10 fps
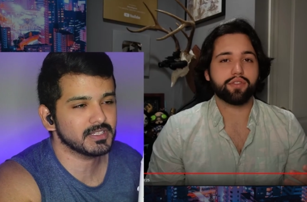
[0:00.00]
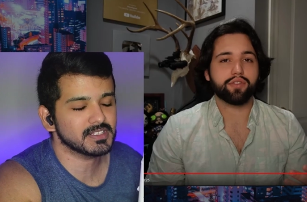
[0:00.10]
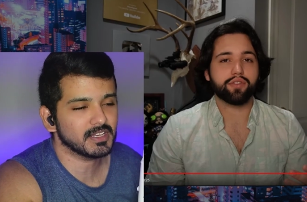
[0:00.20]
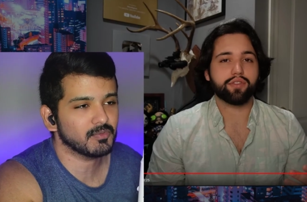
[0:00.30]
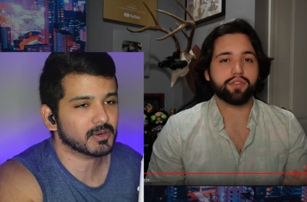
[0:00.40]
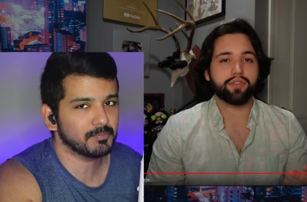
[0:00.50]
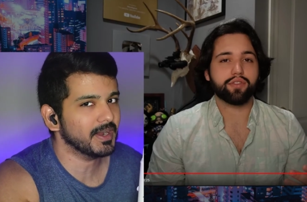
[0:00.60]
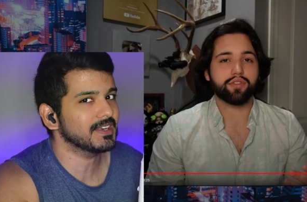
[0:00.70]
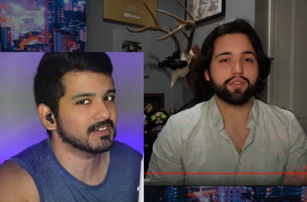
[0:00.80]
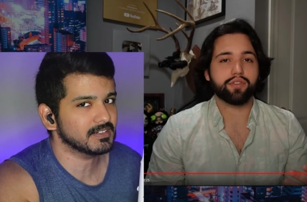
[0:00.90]
Speaker 1: basically work
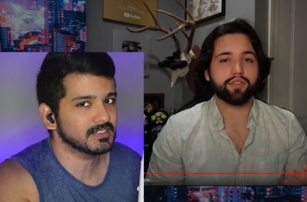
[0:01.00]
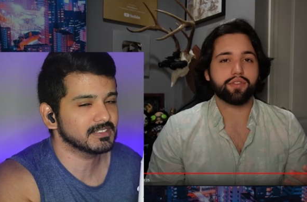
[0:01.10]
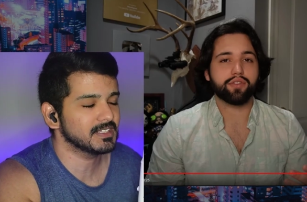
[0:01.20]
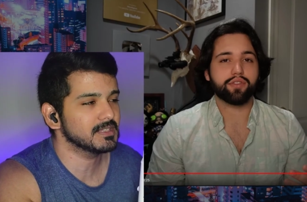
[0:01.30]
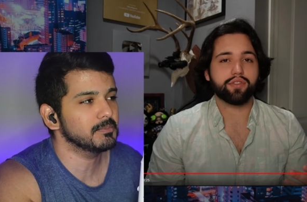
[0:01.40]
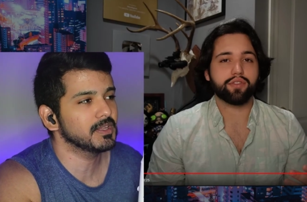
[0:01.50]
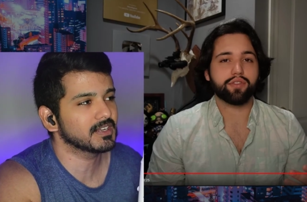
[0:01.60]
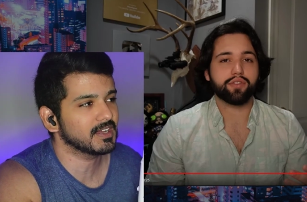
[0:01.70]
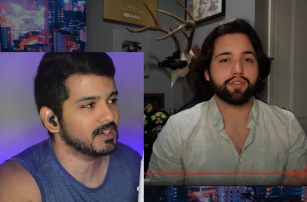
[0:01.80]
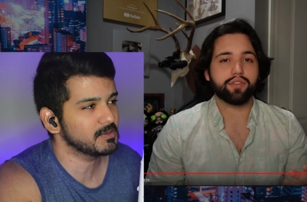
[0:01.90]
better than the milk
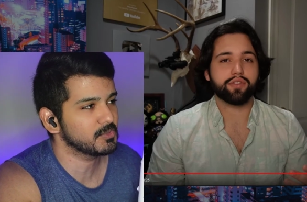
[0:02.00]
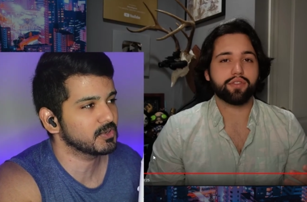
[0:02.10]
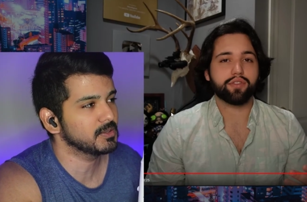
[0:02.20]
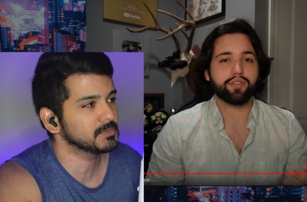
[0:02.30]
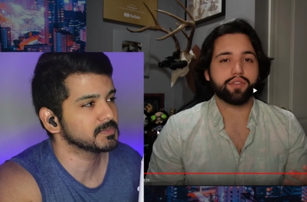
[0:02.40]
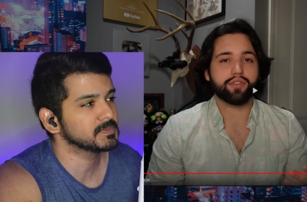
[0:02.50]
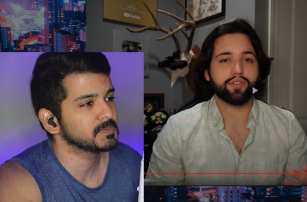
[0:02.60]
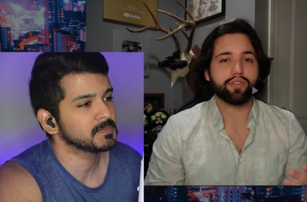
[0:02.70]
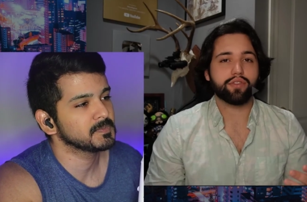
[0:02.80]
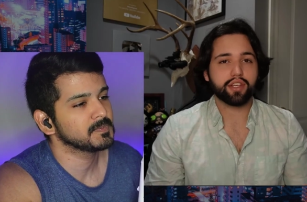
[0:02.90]
carton program
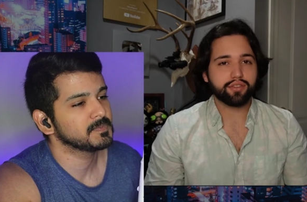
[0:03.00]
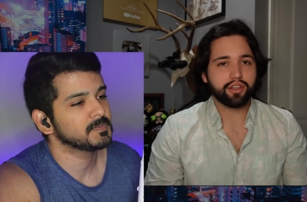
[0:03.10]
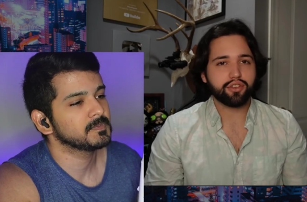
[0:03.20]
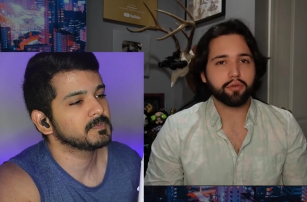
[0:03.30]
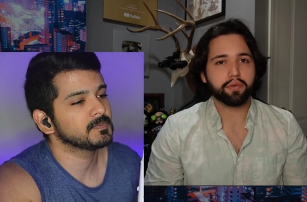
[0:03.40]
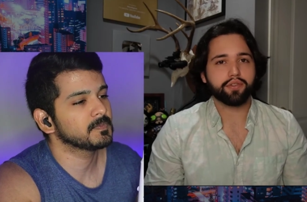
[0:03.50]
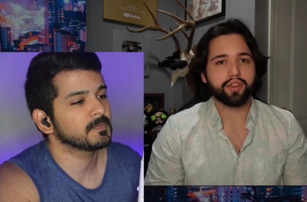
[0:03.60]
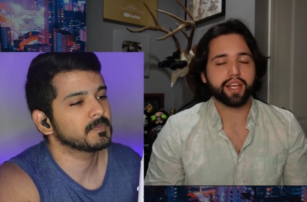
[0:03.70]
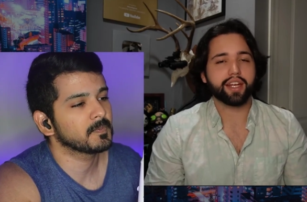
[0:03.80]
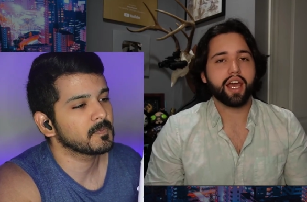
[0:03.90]

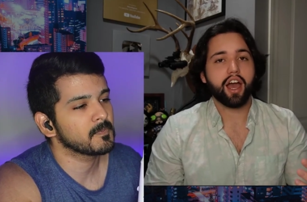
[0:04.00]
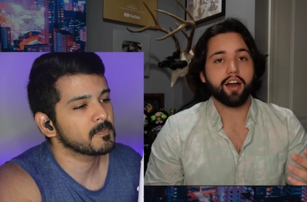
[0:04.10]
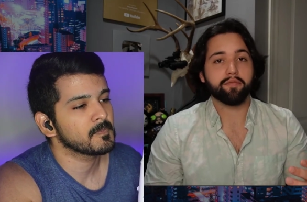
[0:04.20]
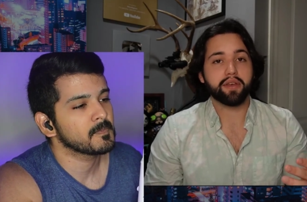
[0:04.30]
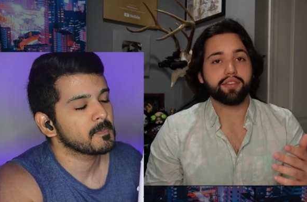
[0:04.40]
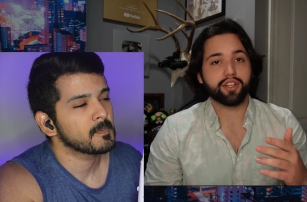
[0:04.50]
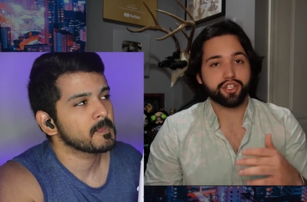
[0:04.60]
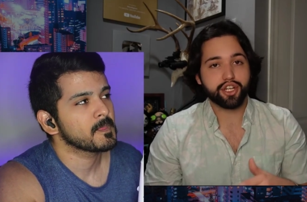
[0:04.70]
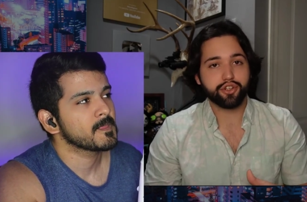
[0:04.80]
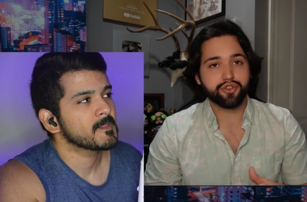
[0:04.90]
Speaker 2: 62% of
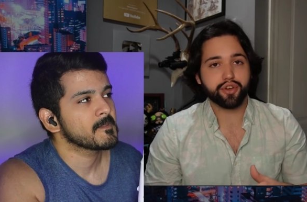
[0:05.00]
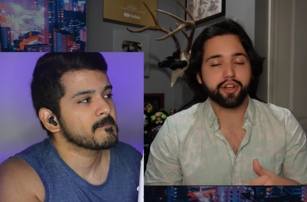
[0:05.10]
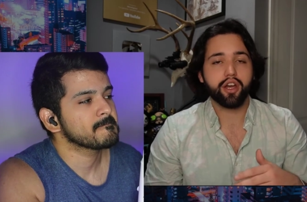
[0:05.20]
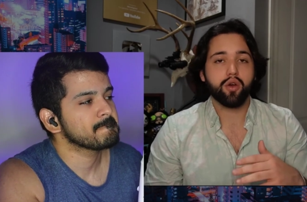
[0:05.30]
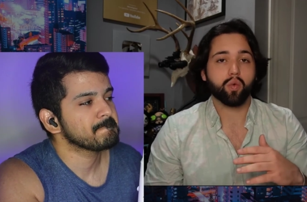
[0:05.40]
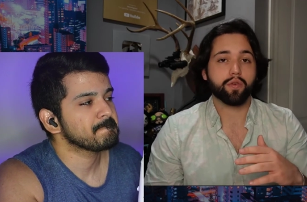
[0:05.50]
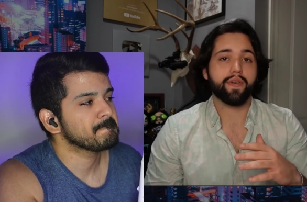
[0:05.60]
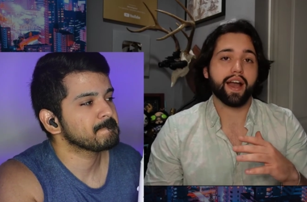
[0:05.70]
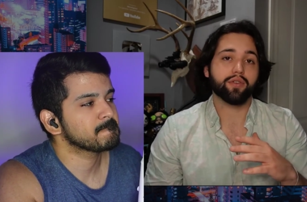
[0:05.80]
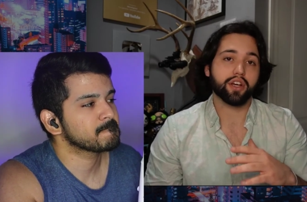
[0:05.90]
missing children
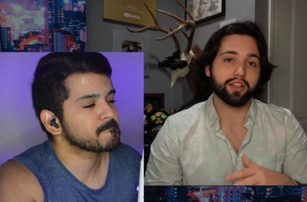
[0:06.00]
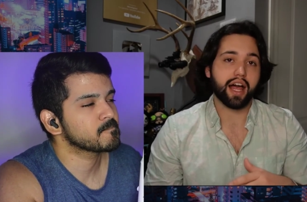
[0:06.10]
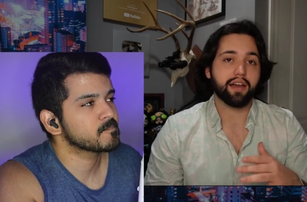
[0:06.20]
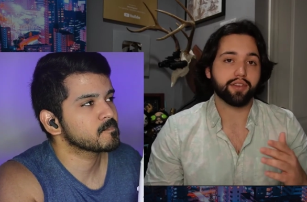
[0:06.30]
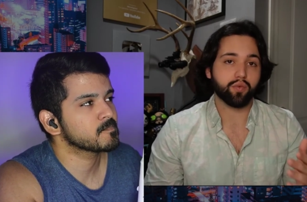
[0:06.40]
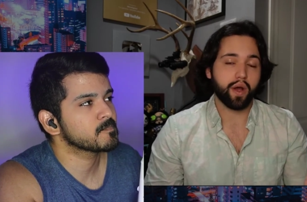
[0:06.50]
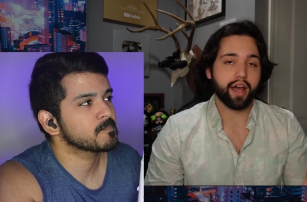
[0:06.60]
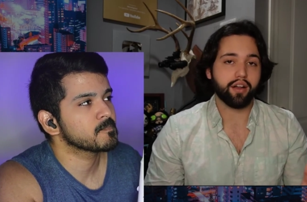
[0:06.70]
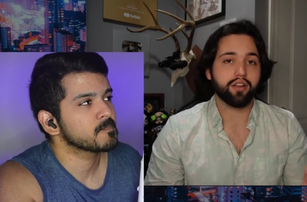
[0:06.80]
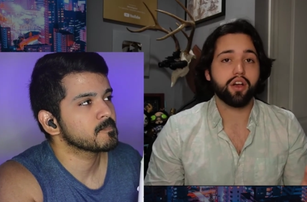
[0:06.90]
were found alive and
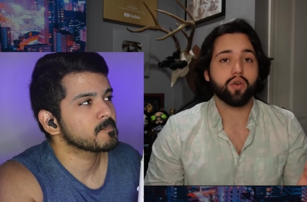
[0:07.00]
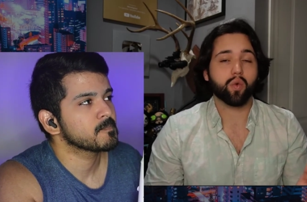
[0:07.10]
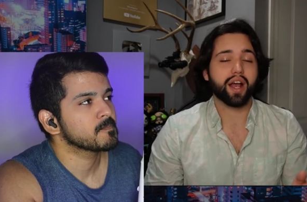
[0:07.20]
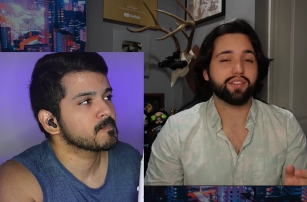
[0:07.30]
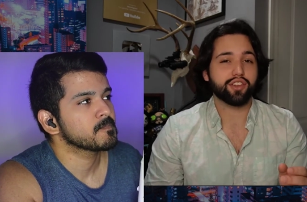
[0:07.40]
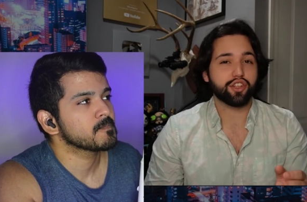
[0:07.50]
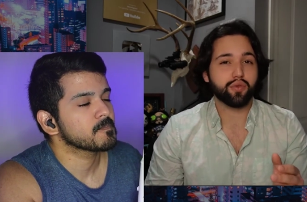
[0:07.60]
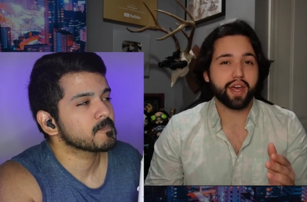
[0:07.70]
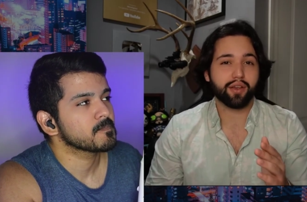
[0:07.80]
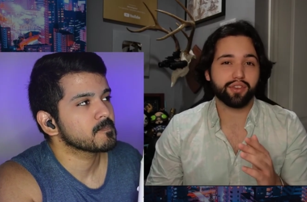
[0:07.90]
well whereas in
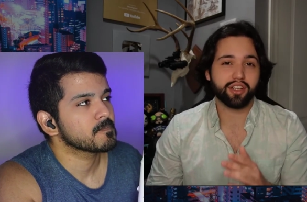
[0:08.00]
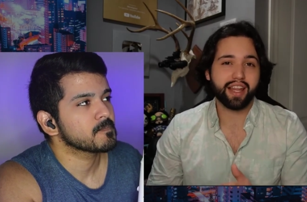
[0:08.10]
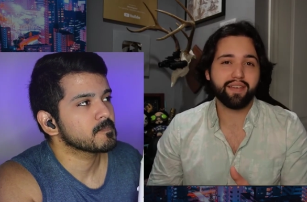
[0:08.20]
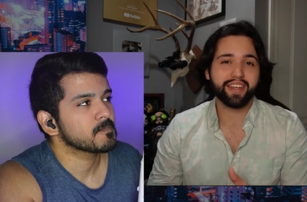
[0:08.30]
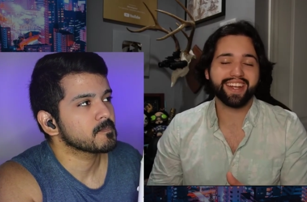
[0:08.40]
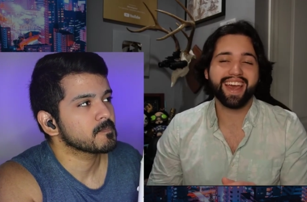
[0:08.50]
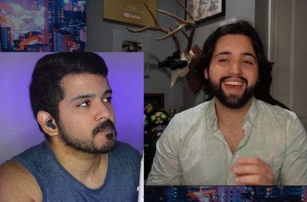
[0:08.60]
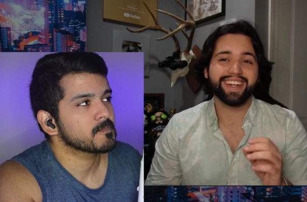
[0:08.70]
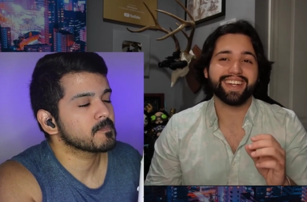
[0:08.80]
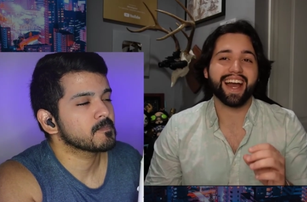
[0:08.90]
2011